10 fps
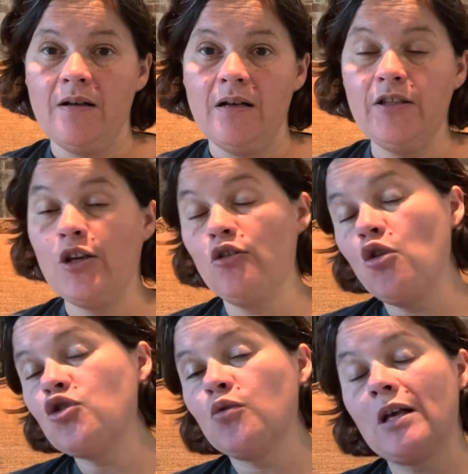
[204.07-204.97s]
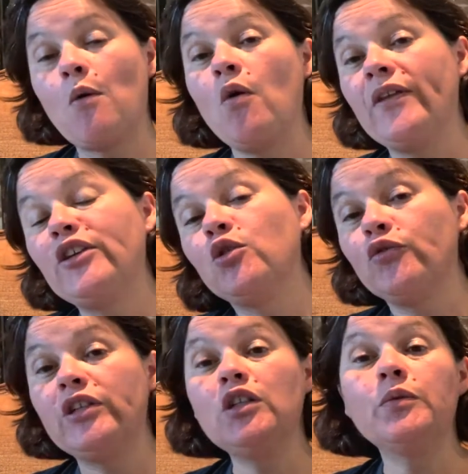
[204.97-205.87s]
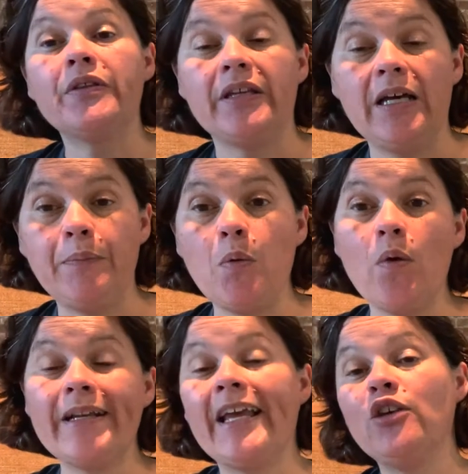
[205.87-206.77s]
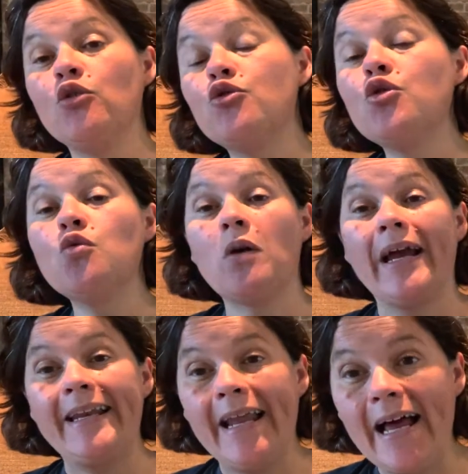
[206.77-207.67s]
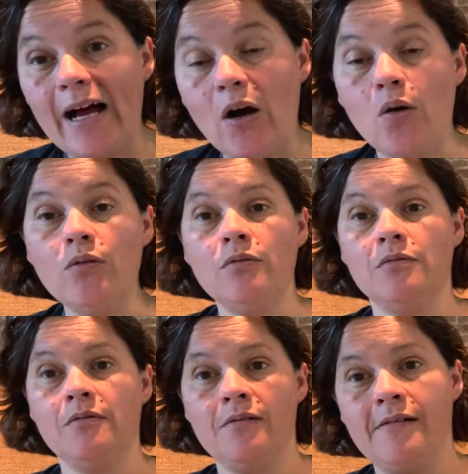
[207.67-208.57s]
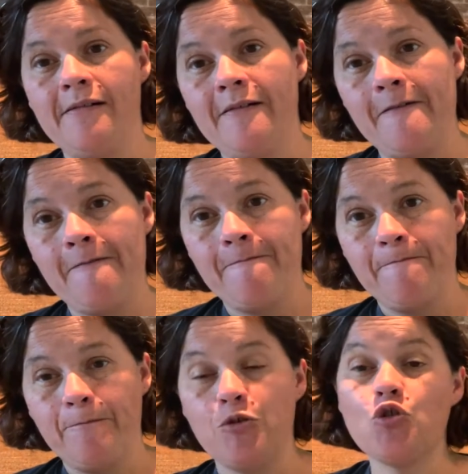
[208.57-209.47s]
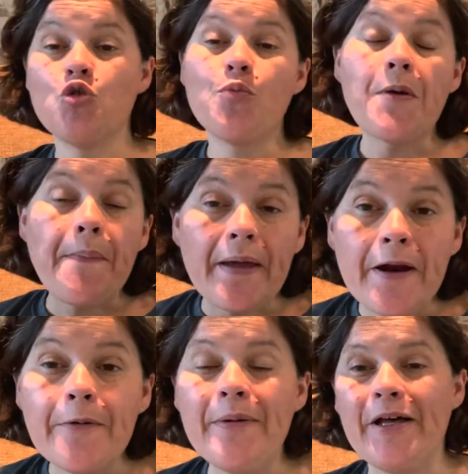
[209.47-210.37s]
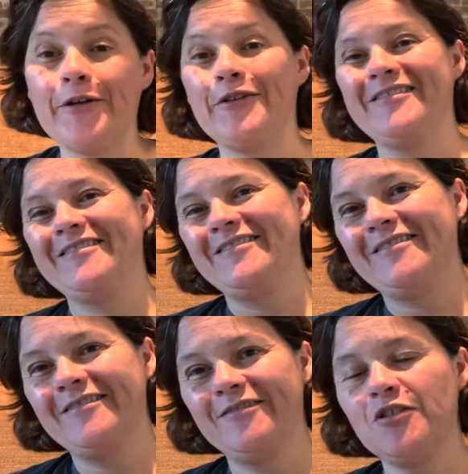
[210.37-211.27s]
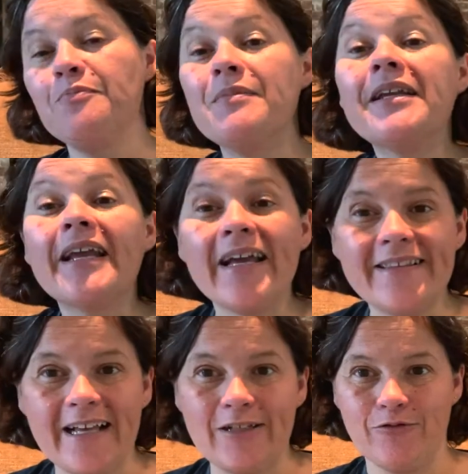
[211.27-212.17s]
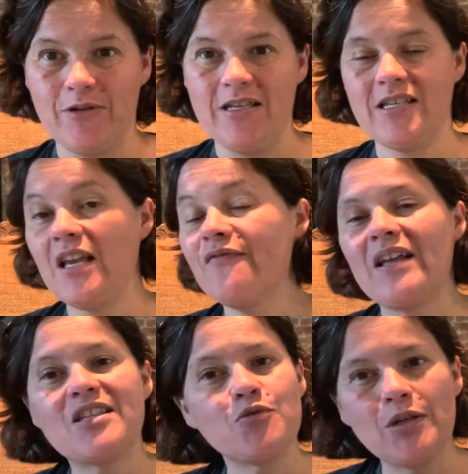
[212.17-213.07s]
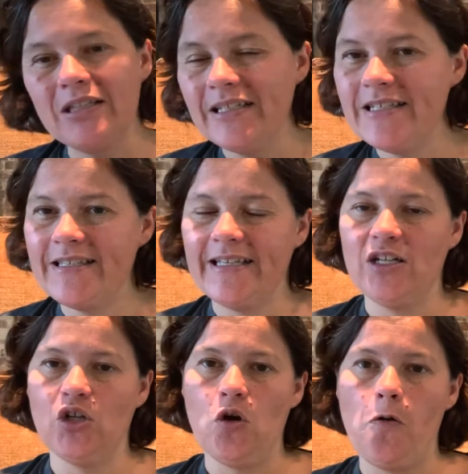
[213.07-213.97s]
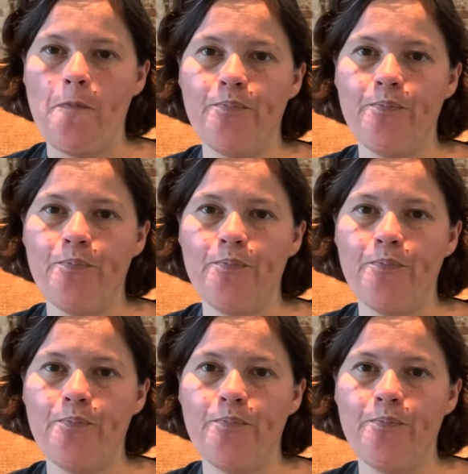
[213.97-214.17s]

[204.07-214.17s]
And you can also like, well, then you'll deal with it, but what can you do right now to, to prepare better, to mitigate that risk, if that's realistic at all?